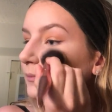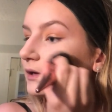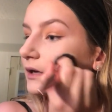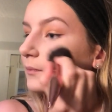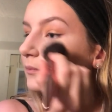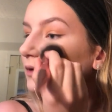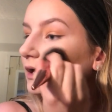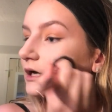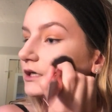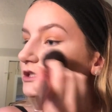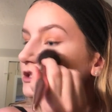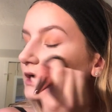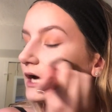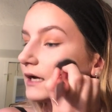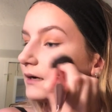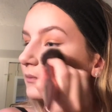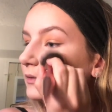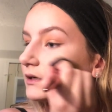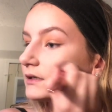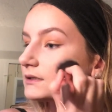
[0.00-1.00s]
be a blush
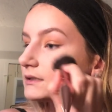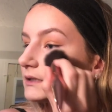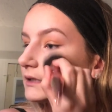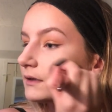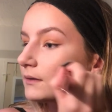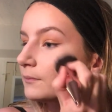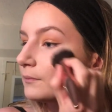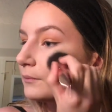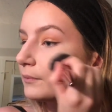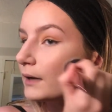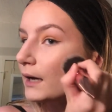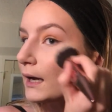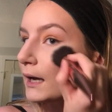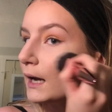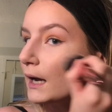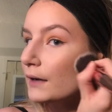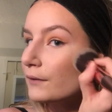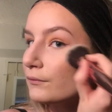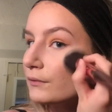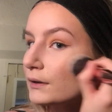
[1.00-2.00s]
kind of person, but
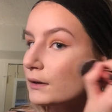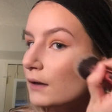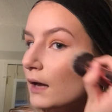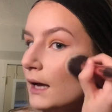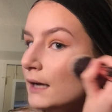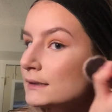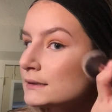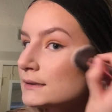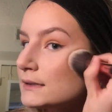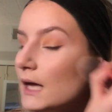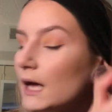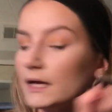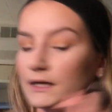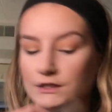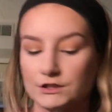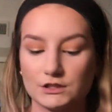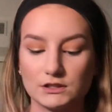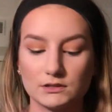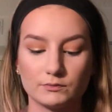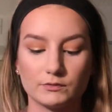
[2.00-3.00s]
I realized that
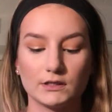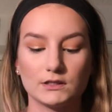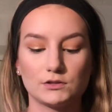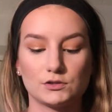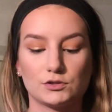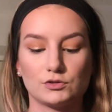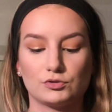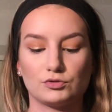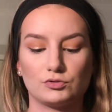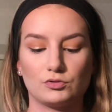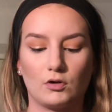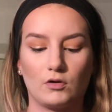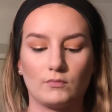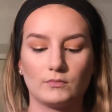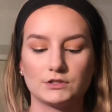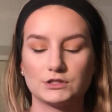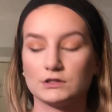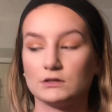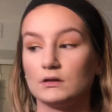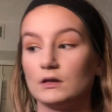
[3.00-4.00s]
it just brings so
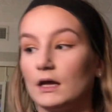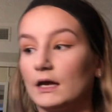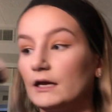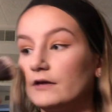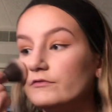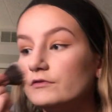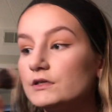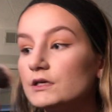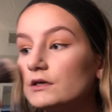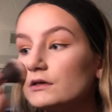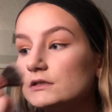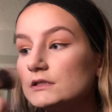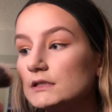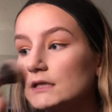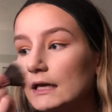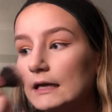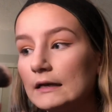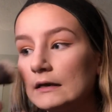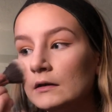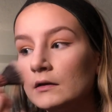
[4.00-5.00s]
much life to your
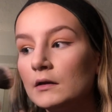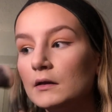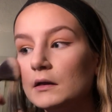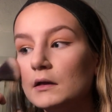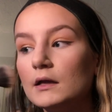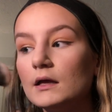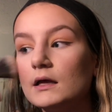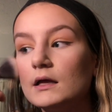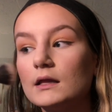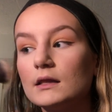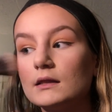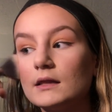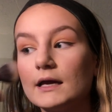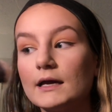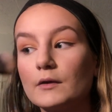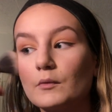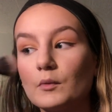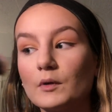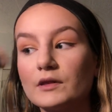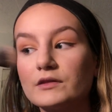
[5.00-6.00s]
skin.
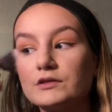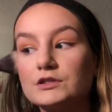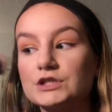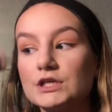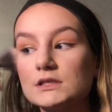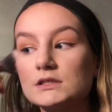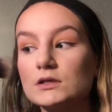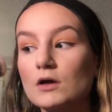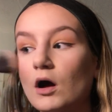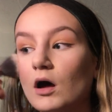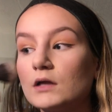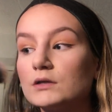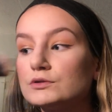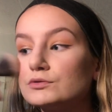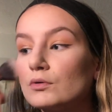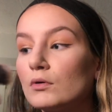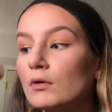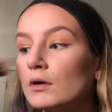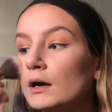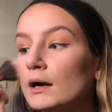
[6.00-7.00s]
Like with just
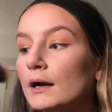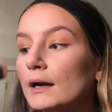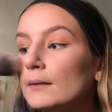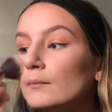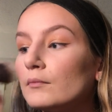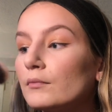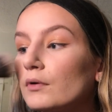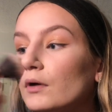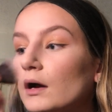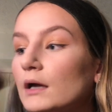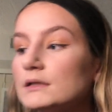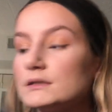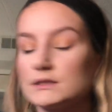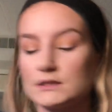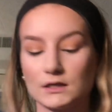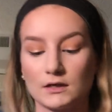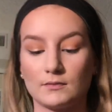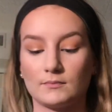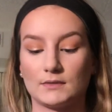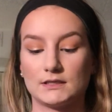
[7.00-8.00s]
contour and
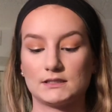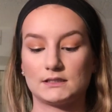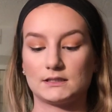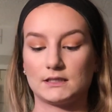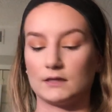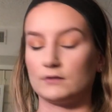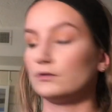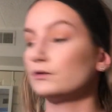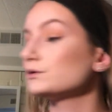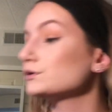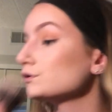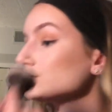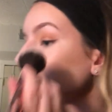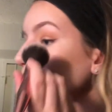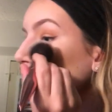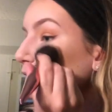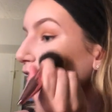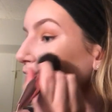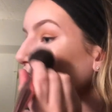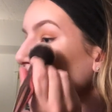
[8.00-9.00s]
bronzer, my skin looks
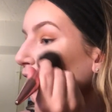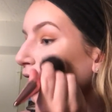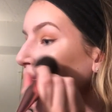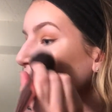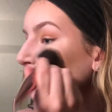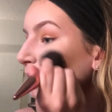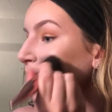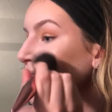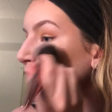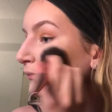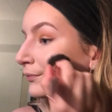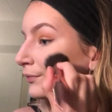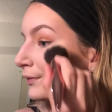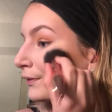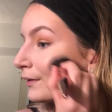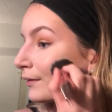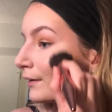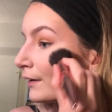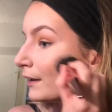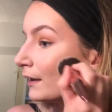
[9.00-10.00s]
super dull.
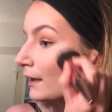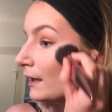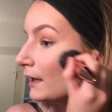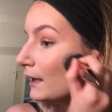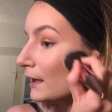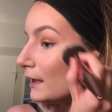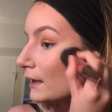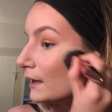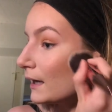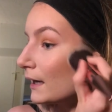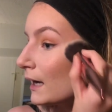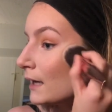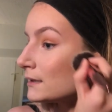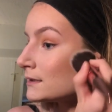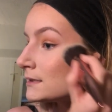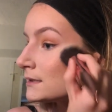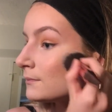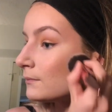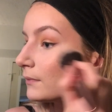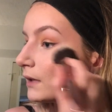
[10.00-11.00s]
And I
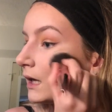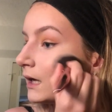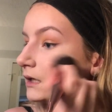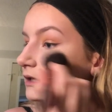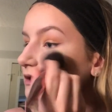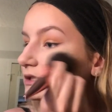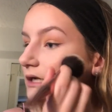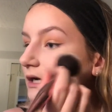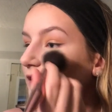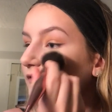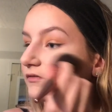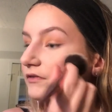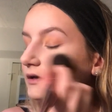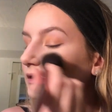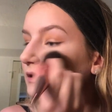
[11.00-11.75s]
add some blush and I feel